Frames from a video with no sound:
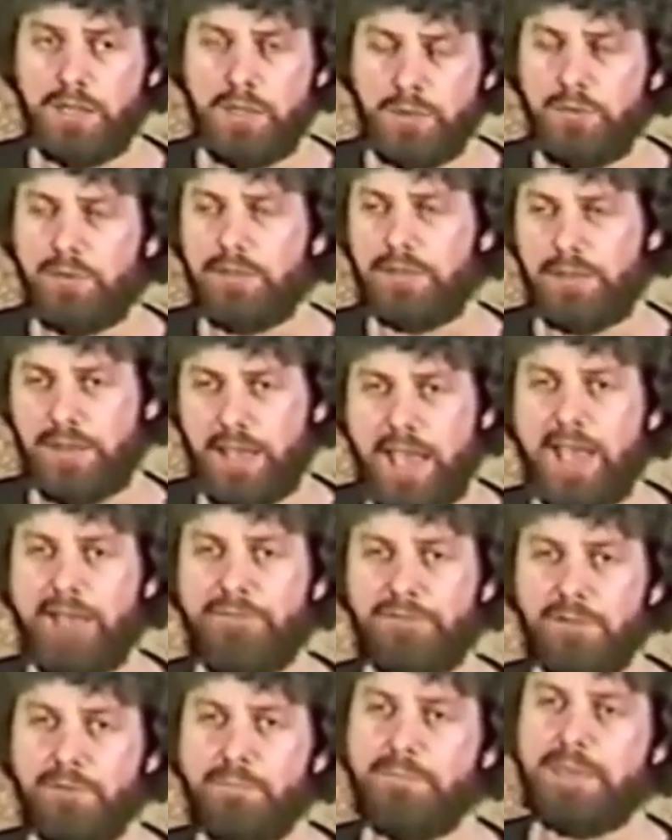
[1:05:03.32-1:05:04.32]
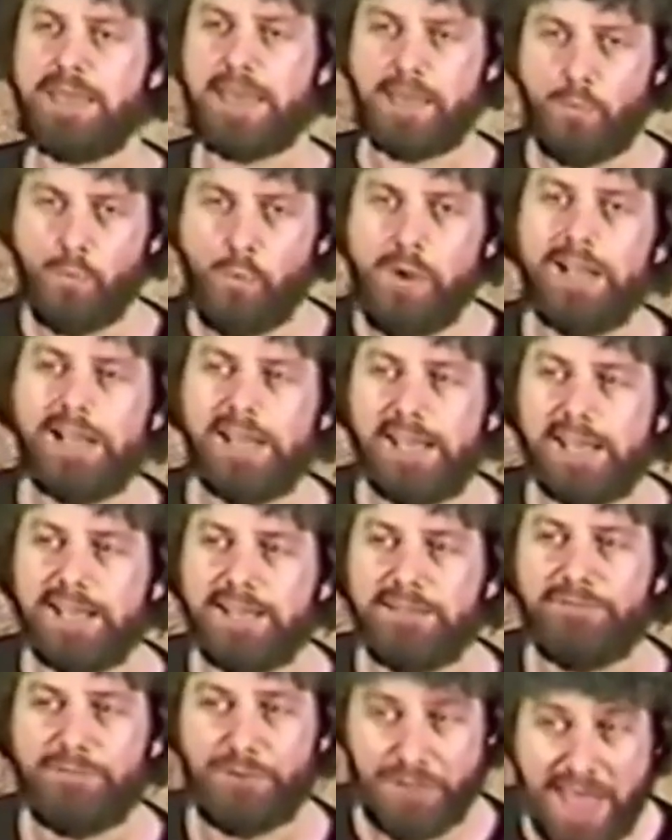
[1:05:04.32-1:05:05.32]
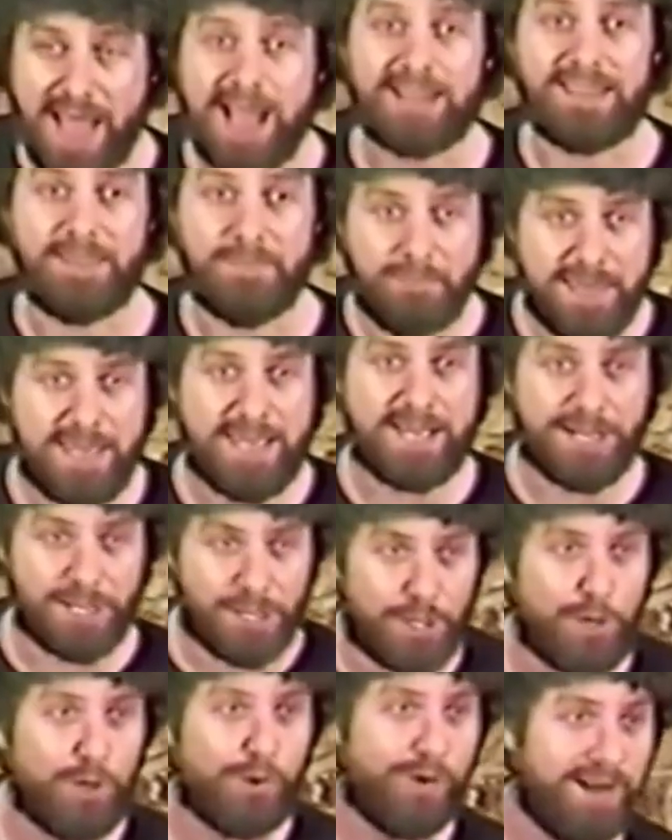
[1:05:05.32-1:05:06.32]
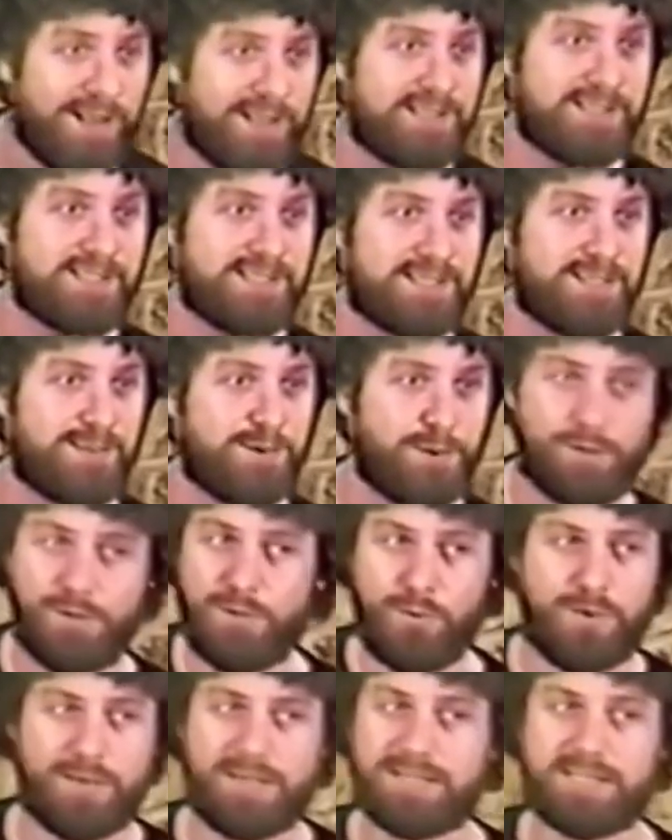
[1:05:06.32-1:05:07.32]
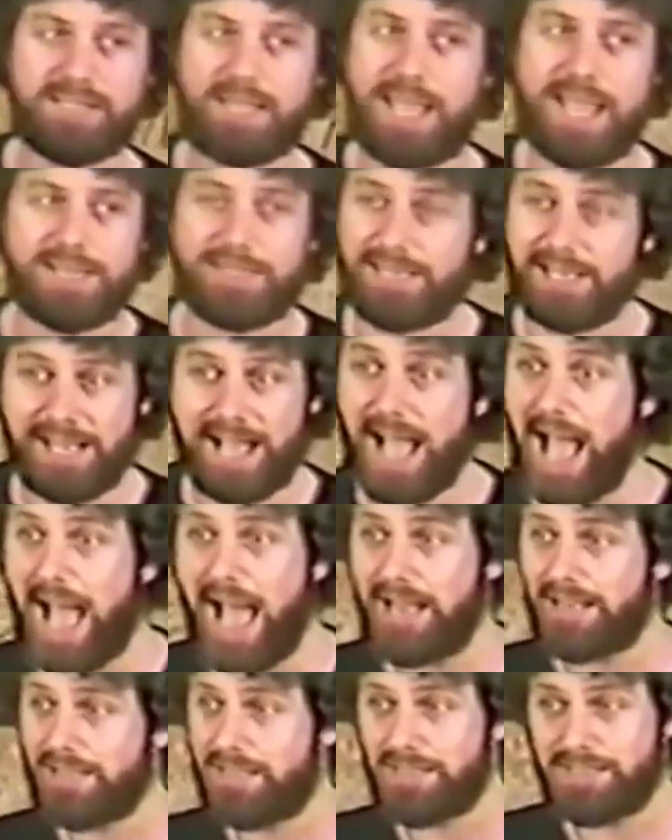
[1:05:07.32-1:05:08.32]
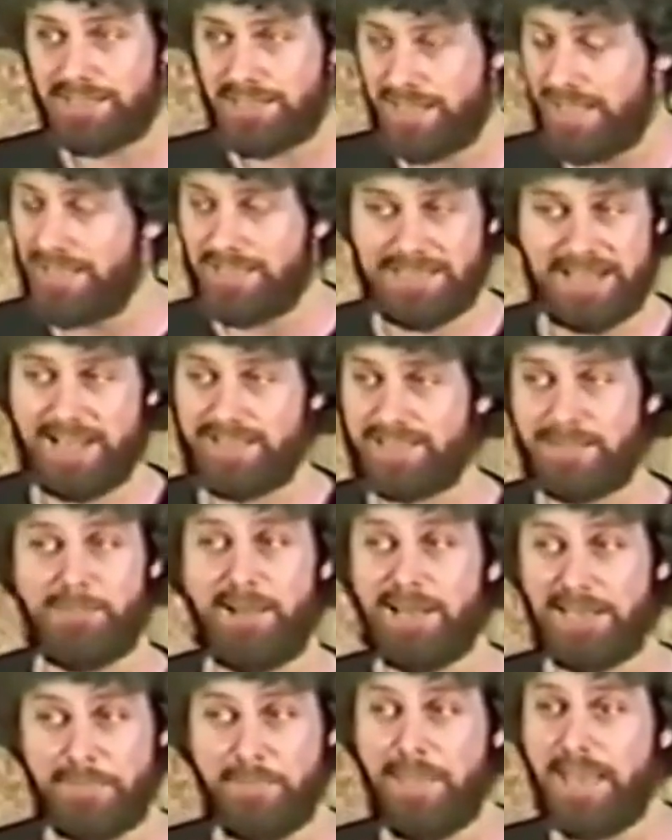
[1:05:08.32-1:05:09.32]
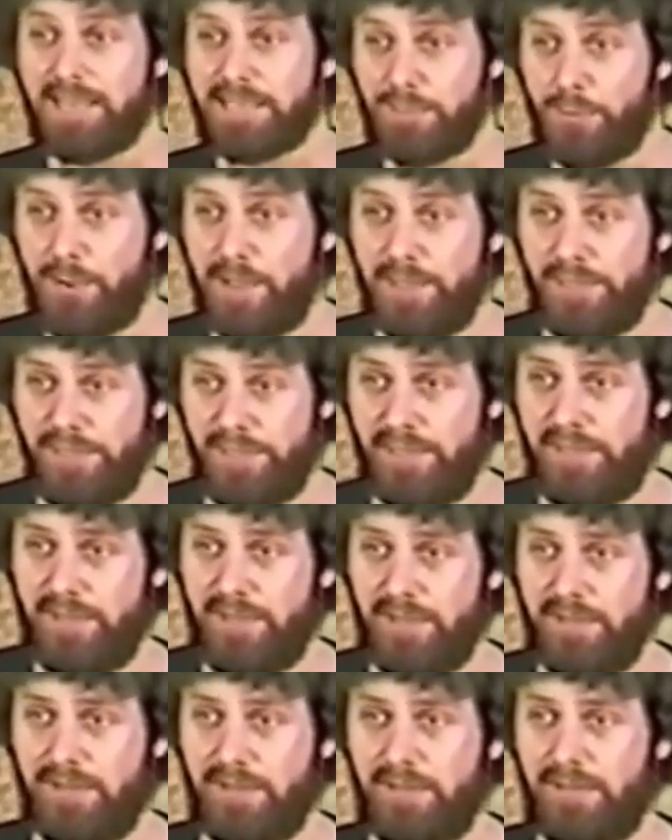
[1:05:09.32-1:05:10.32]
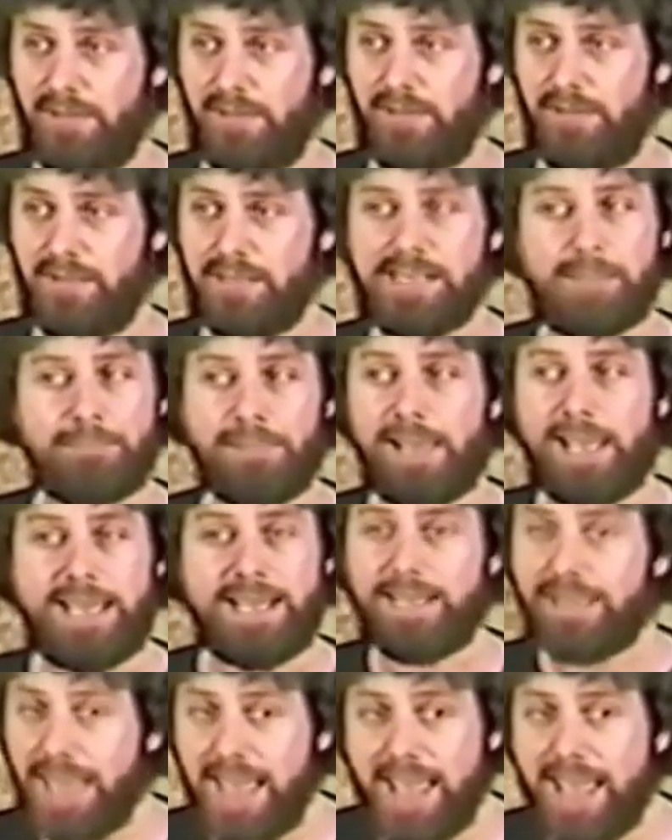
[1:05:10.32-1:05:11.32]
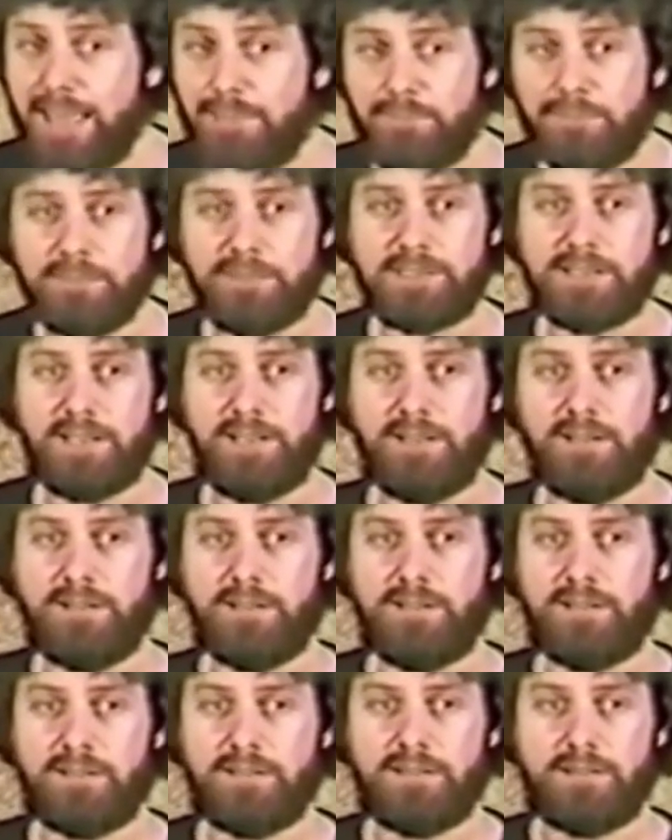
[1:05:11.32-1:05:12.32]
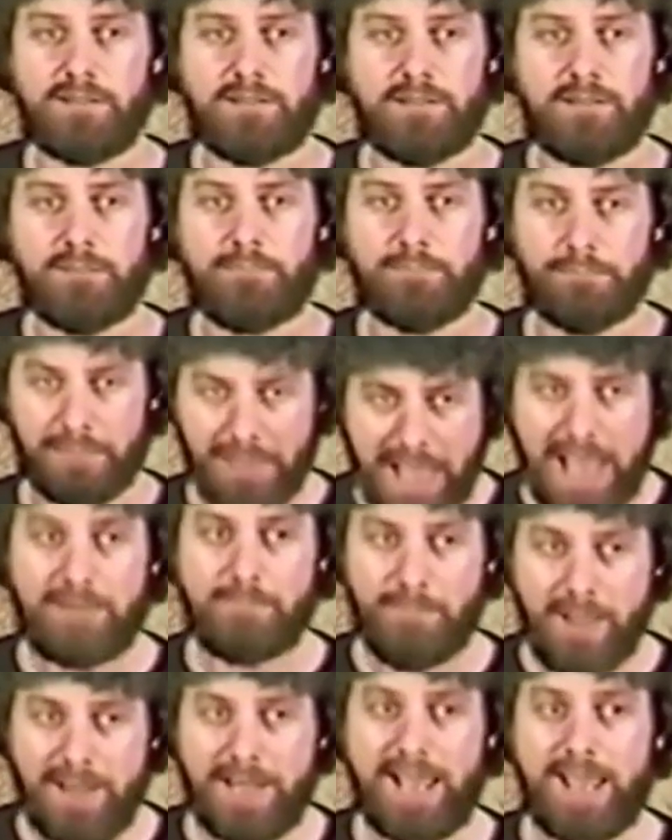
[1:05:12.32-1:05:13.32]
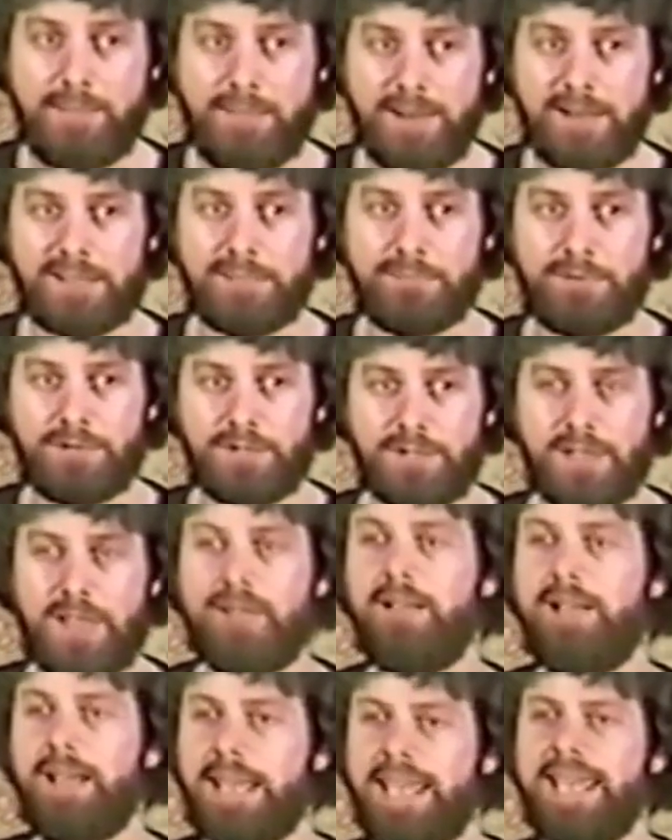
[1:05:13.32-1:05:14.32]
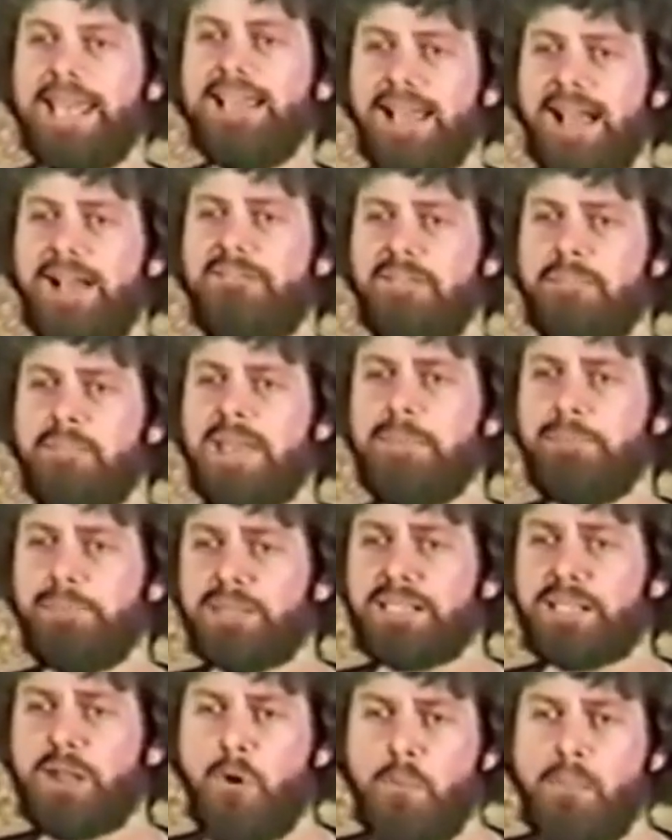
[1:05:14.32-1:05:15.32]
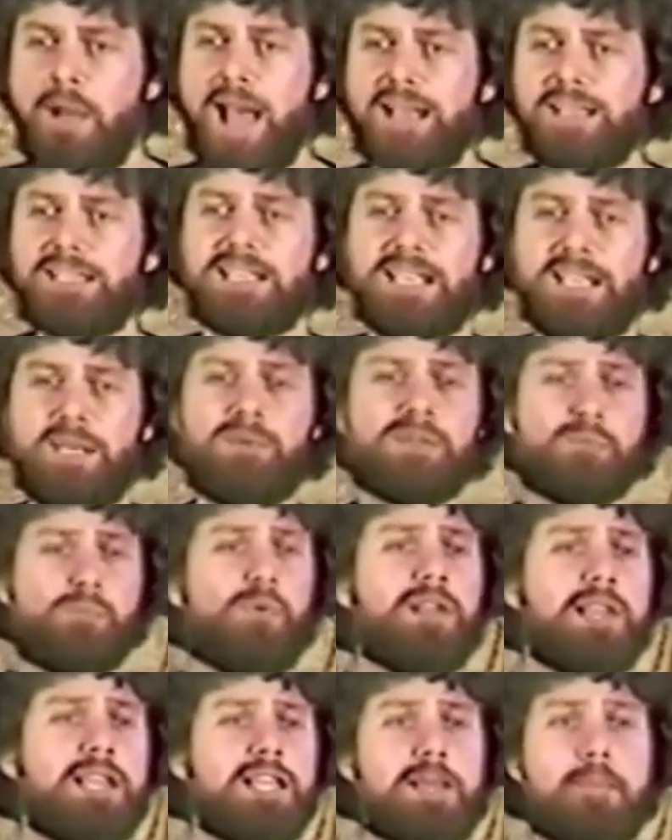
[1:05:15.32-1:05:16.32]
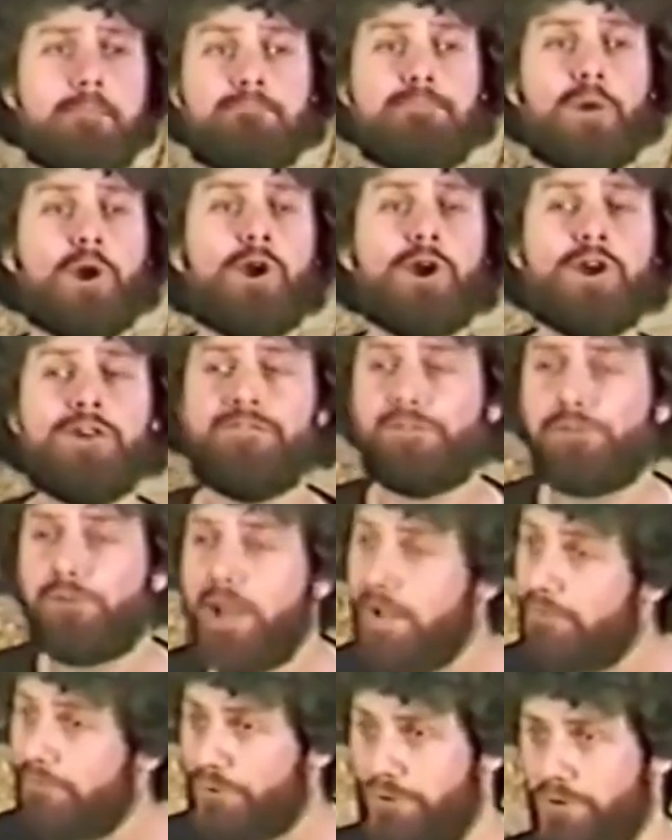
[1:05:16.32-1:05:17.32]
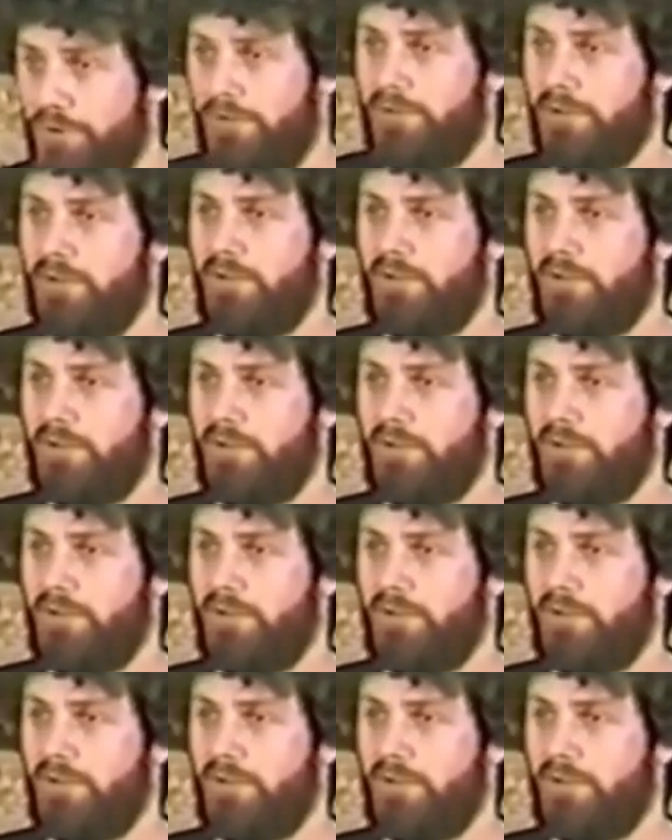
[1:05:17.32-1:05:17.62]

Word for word: You would have to be willing for that to be an occurrence, or you wouldn't say it to God, because that's not somebody to mess with. You're not playing game. Blot my name out of the book of life. He loved the people so much that he was willing to burn forever.